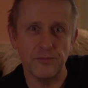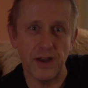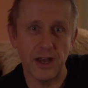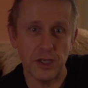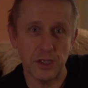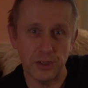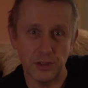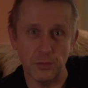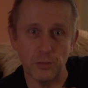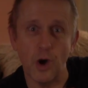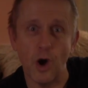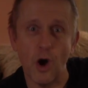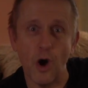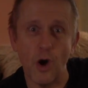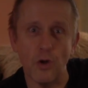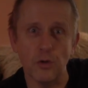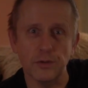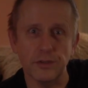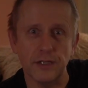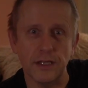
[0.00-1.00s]
fascia that were
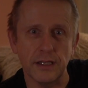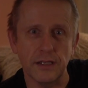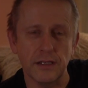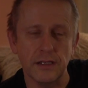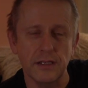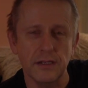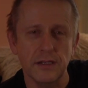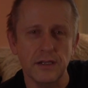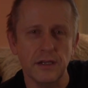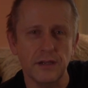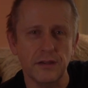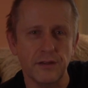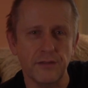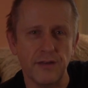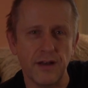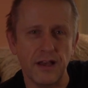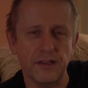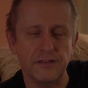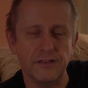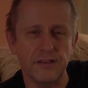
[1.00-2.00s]
holding the
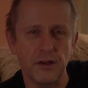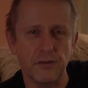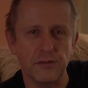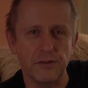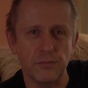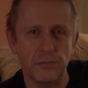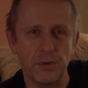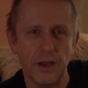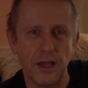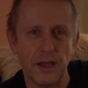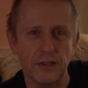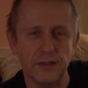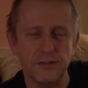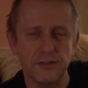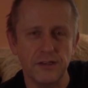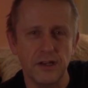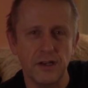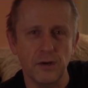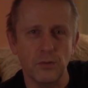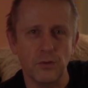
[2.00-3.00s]
fat cells in
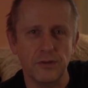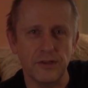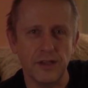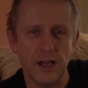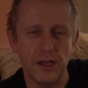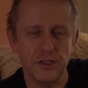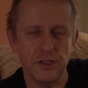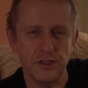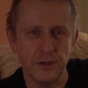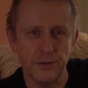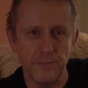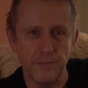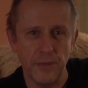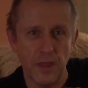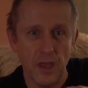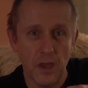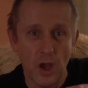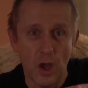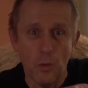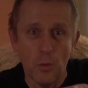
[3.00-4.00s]
place were attached to.
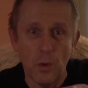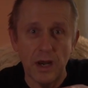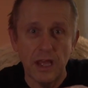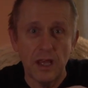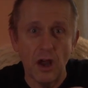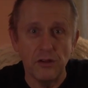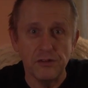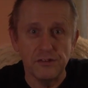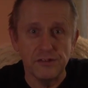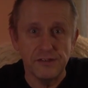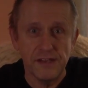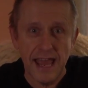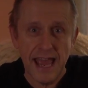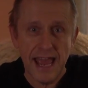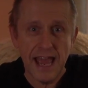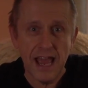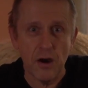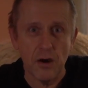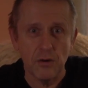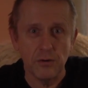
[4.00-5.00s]
When it goes
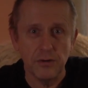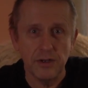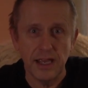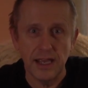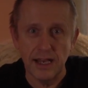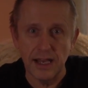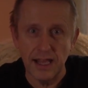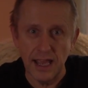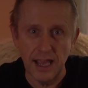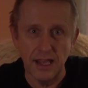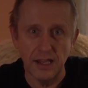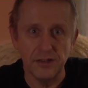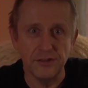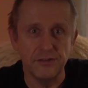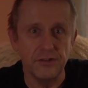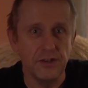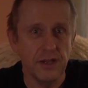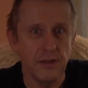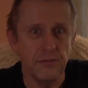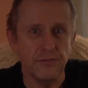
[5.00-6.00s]
down, it hits
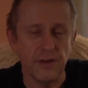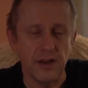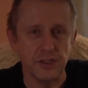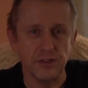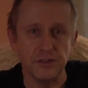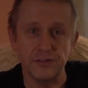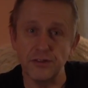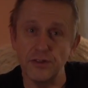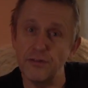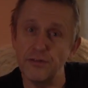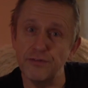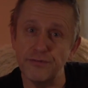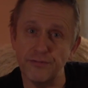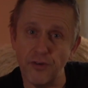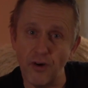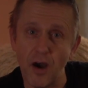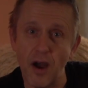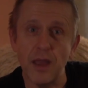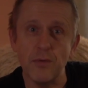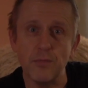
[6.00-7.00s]
the deep fascia, so the
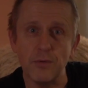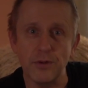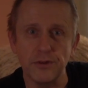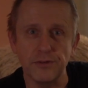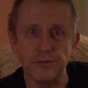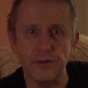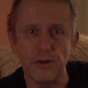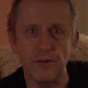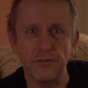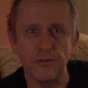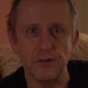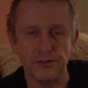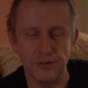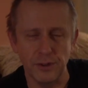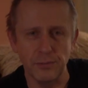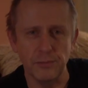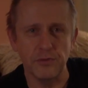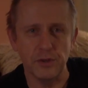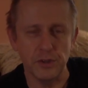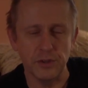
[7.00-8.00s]
fibers of the
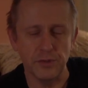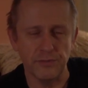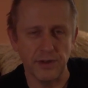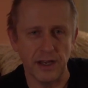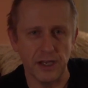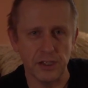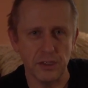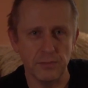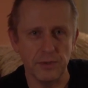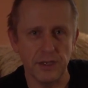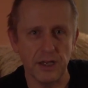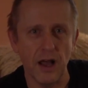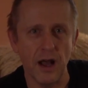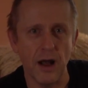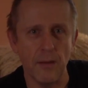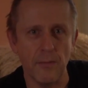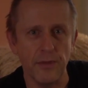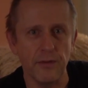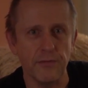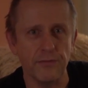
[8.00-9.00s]
superficial fascia
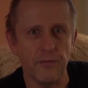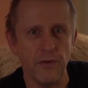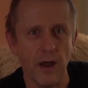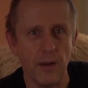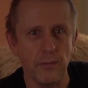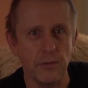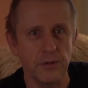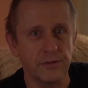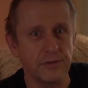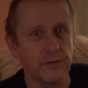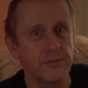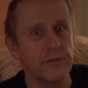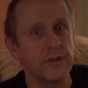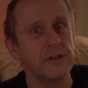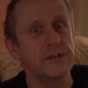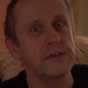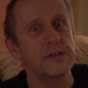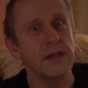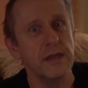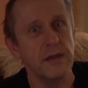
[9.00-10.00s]
become the fibers of
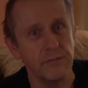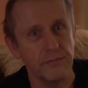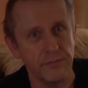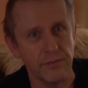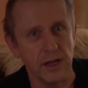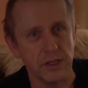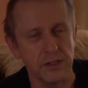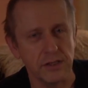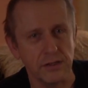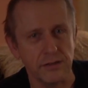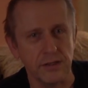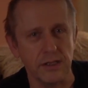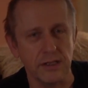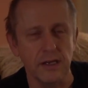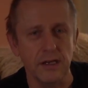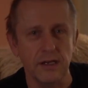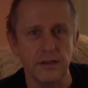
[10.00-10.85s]
the deep fascia, the